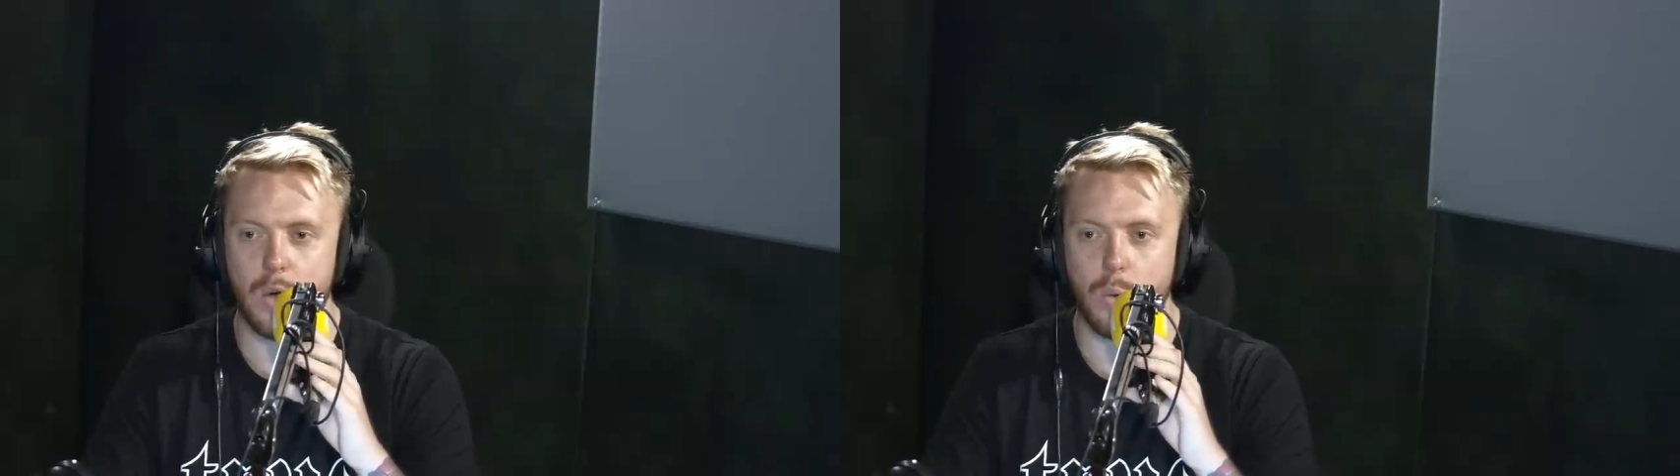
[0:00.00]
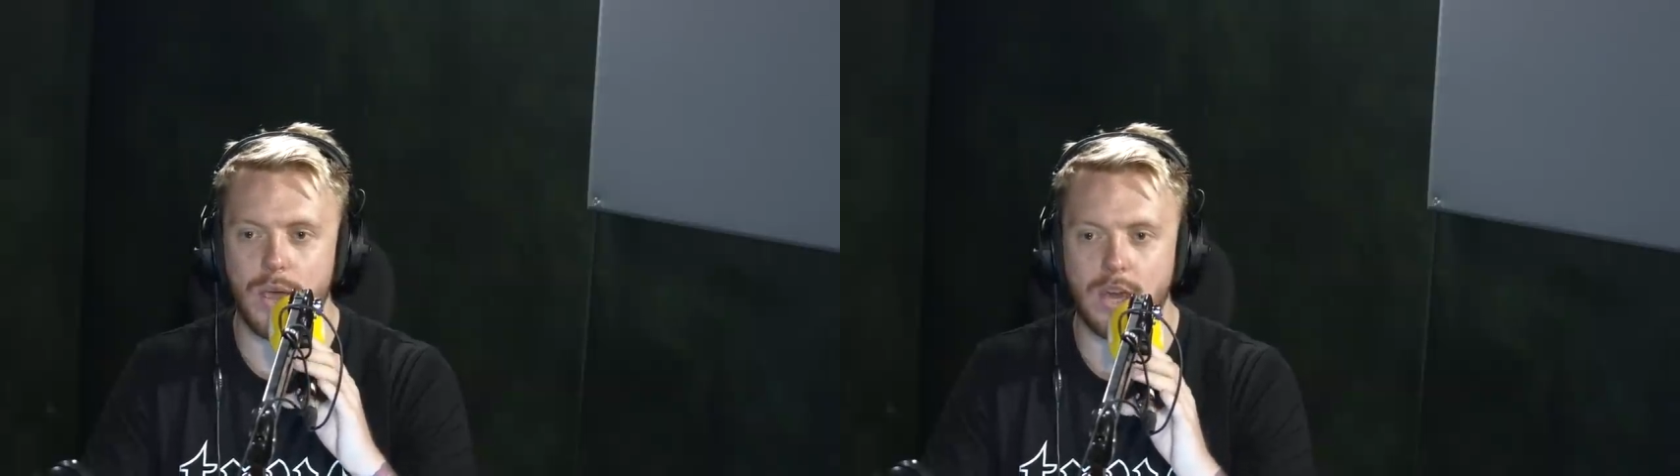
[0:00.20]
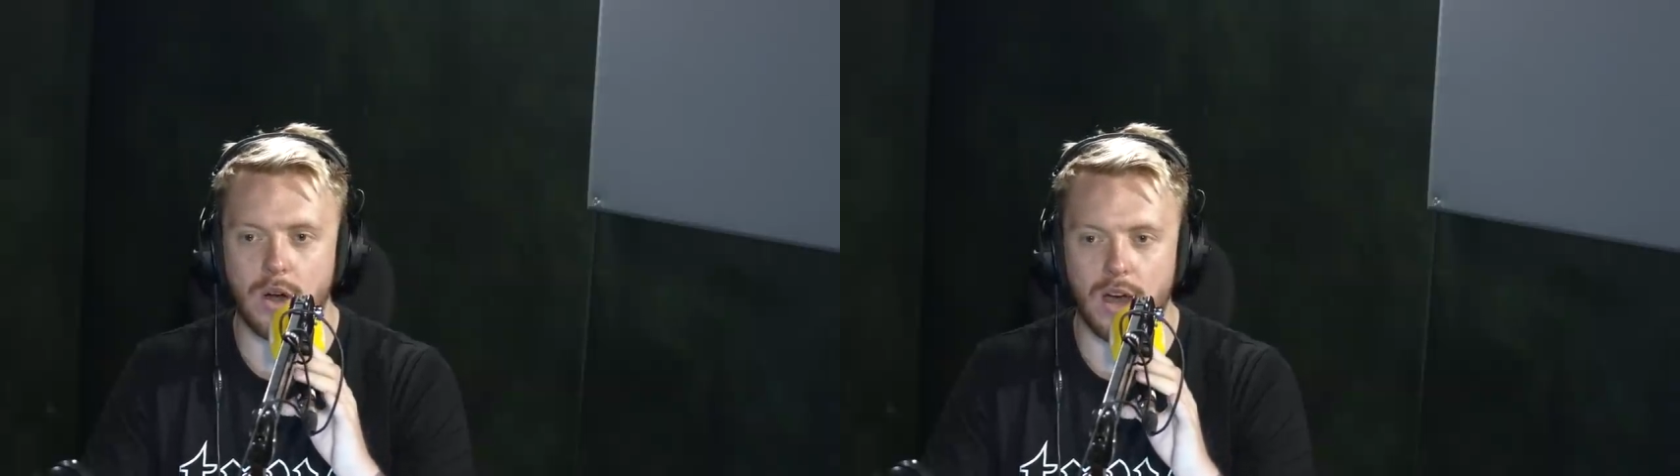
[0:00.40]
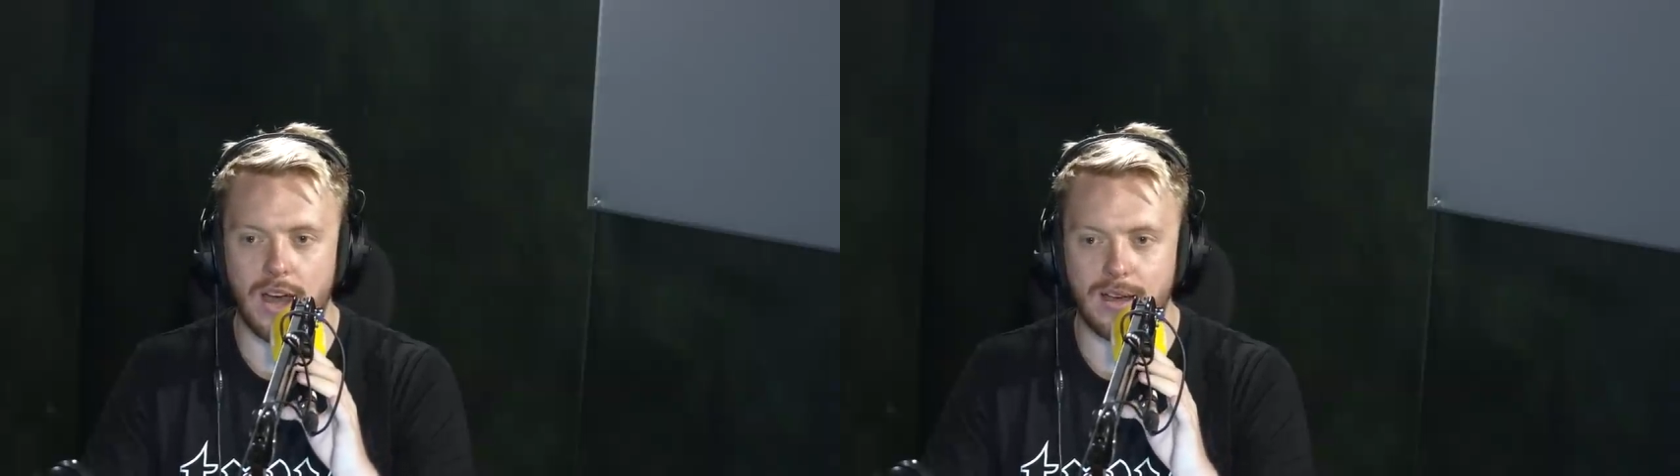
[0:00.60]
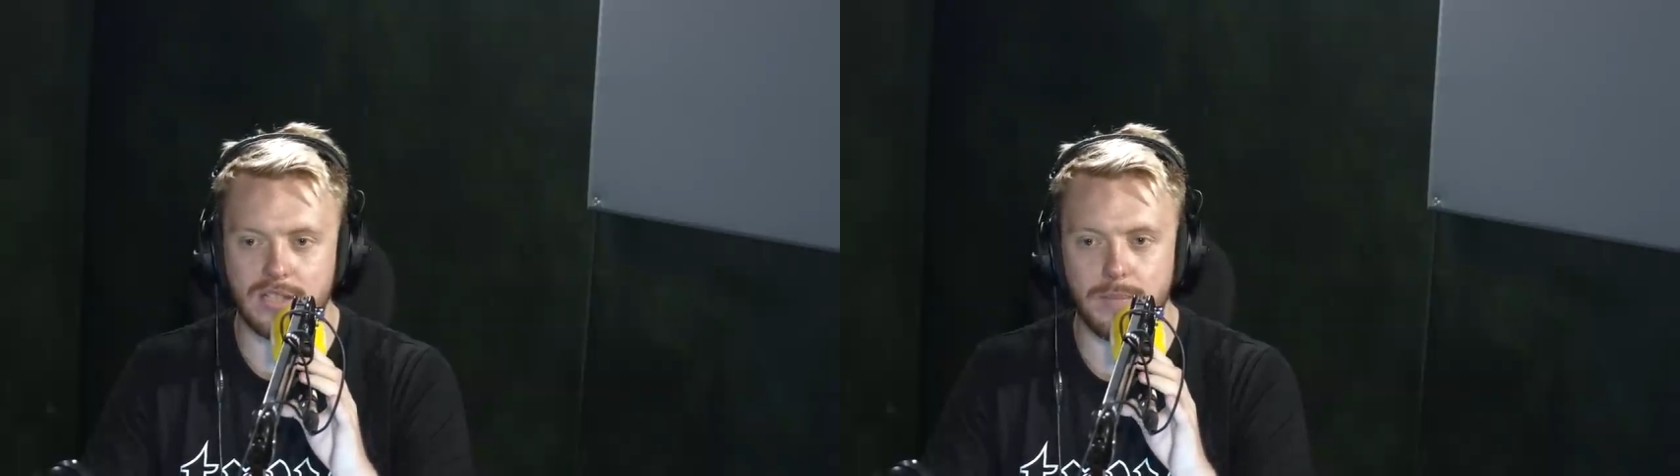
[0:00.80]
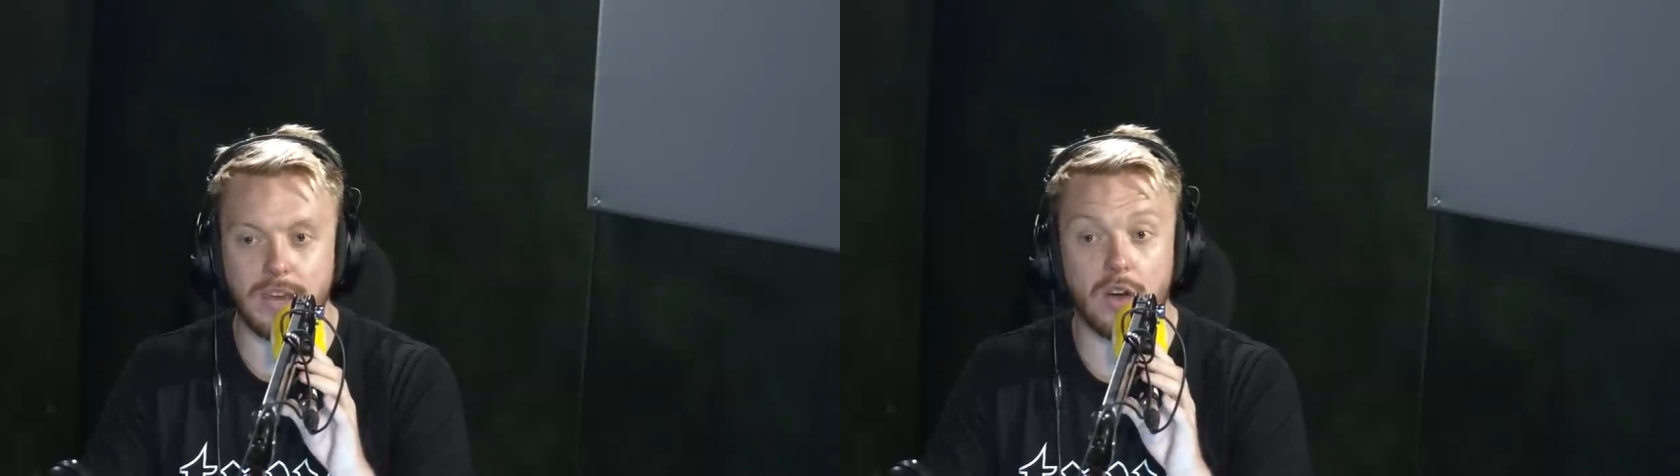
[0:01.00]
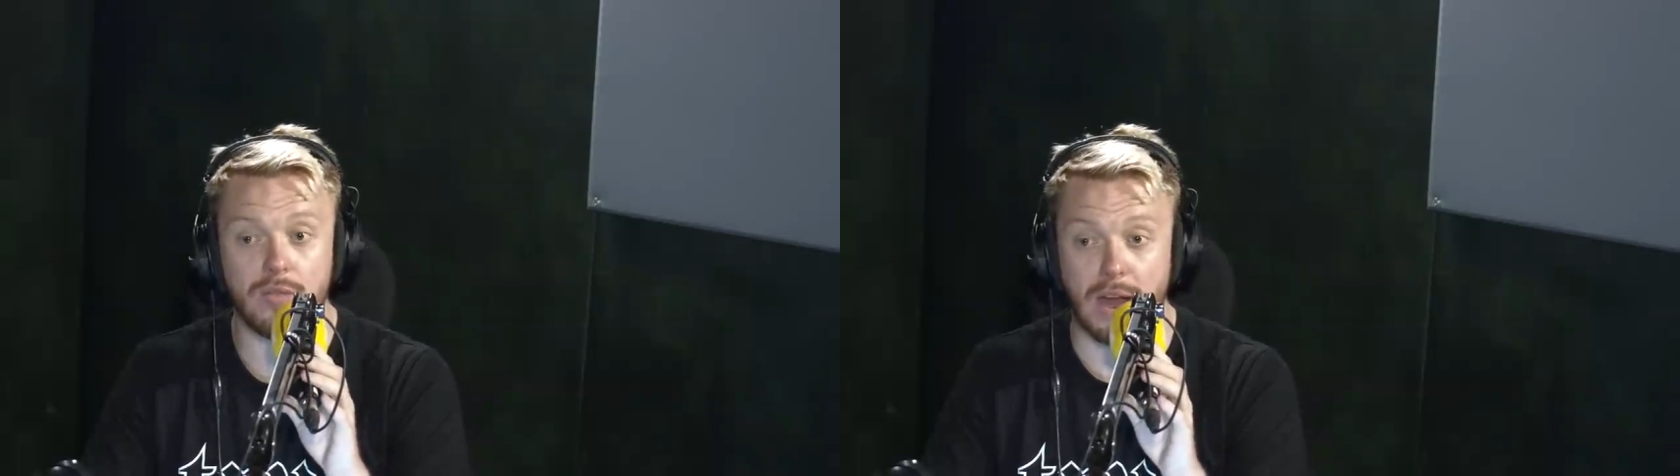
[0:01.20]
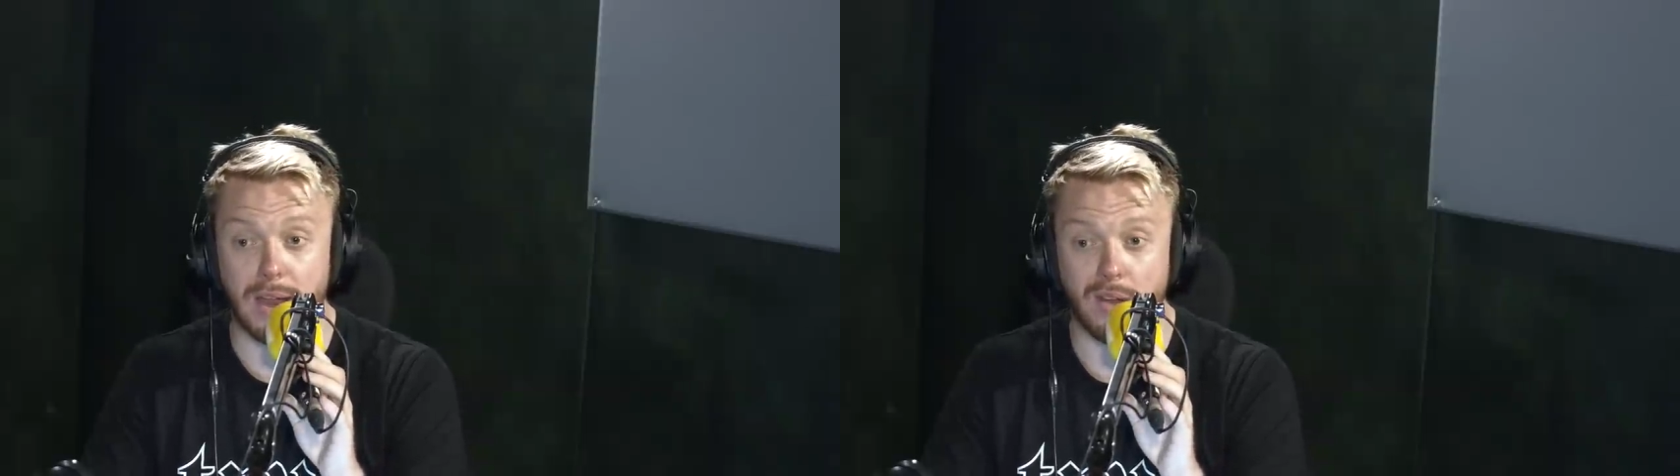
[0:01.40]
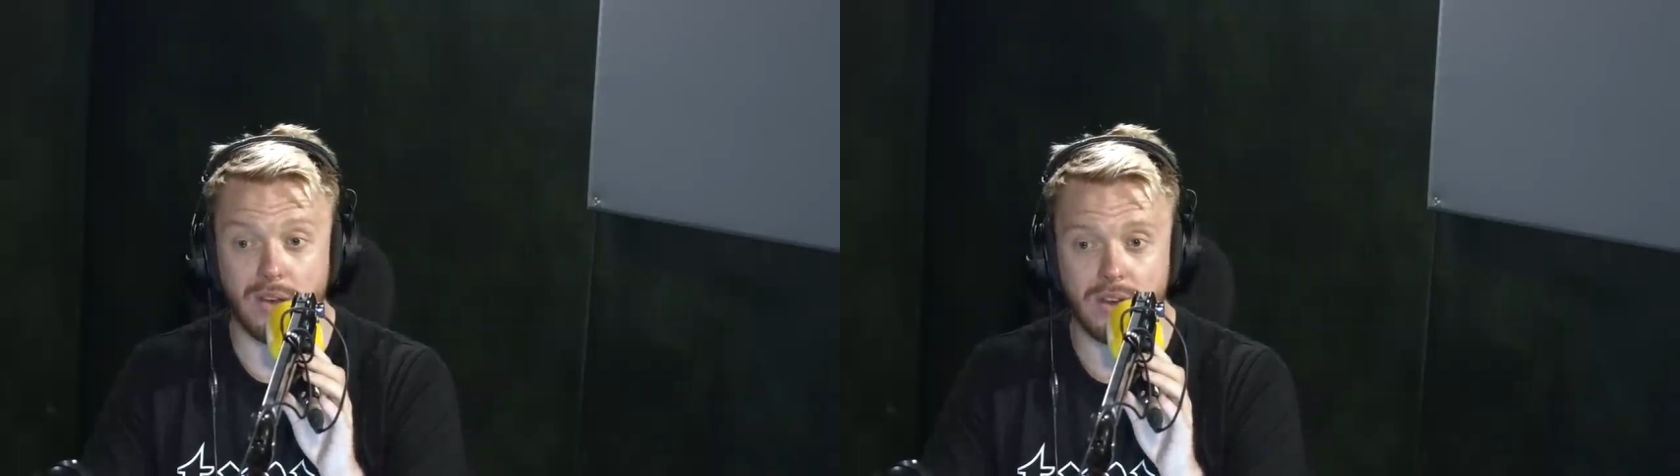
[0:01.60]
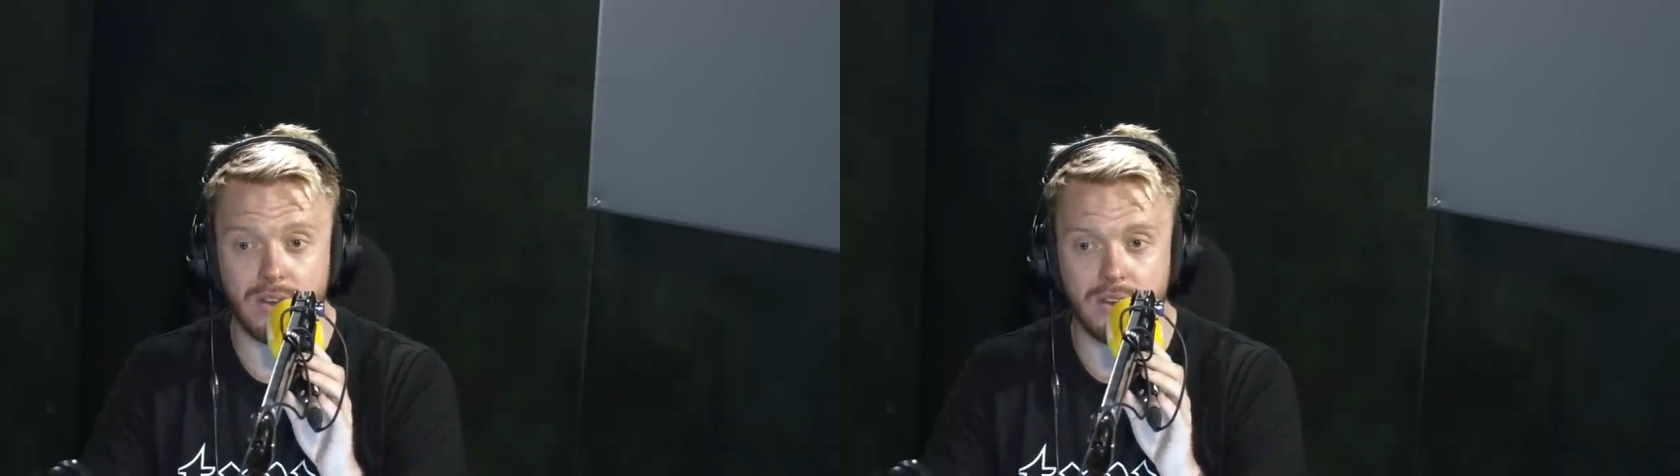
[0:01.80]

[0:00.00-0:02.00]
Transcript: We got Jimmy Conrad on.